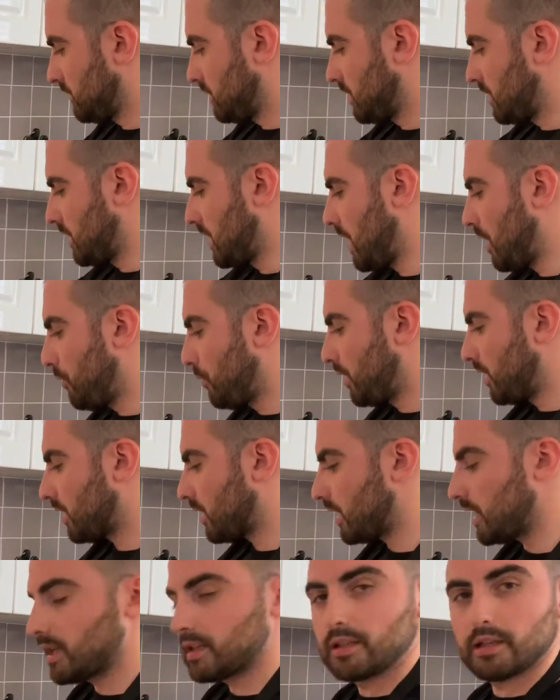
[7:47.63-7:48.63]
Now we're
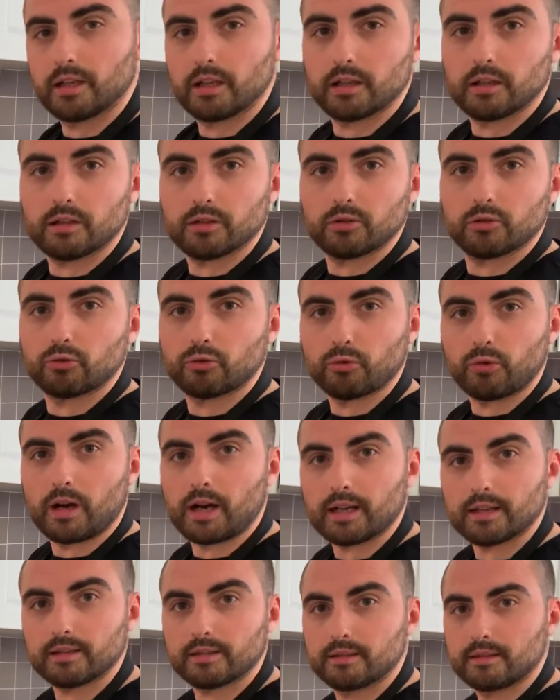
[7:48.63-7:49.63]
ready to
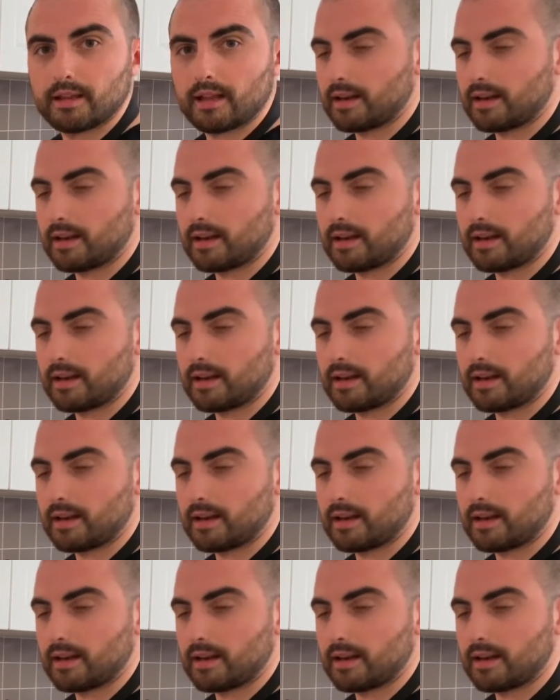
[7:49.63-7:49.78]
add the